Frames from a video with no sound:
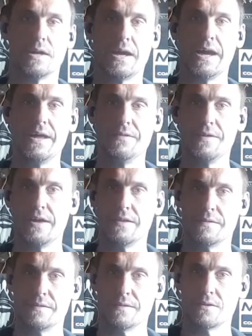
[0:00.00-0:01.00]
And
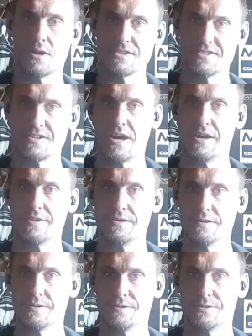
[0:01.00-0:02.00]
then I
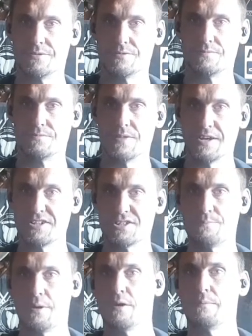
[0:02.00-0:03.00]
started
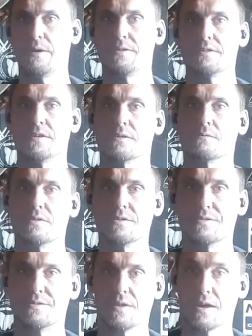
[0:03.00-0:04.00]
experimenting with
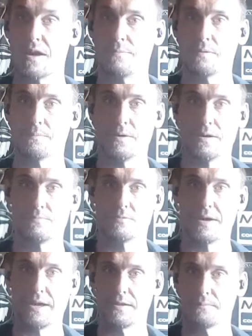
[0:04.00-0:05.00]
a couple of people
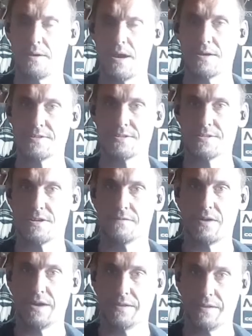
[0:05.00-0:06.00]
out in the parks and stuff,
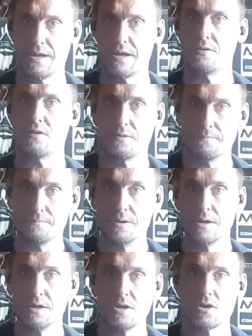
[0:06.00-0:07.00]
and now I'm
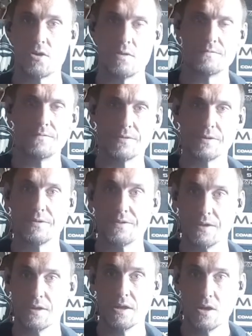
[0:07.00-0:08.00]
confident
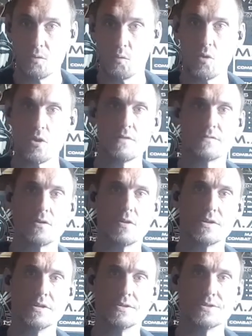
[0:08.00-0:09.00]
that what I've
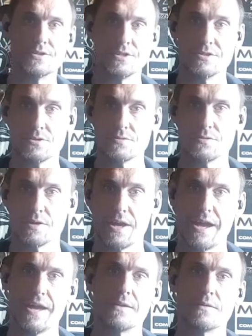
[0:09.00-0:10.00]
got is good.
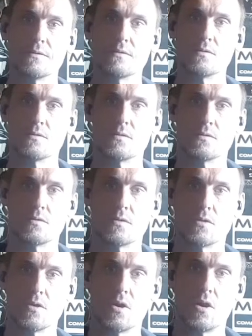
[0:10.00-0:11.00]
And
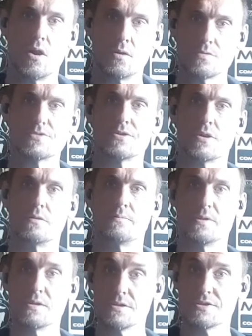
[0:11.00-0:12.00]
I also,
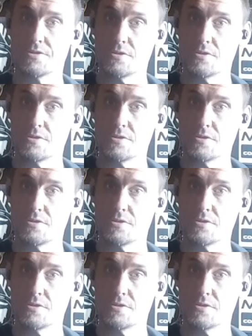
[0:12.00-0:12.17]
because